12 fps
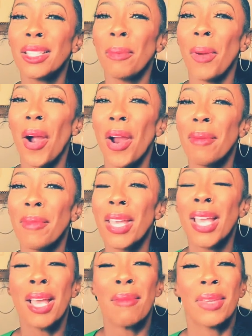
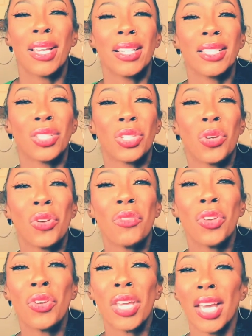department because the 2 of
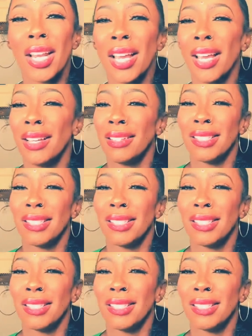you get it.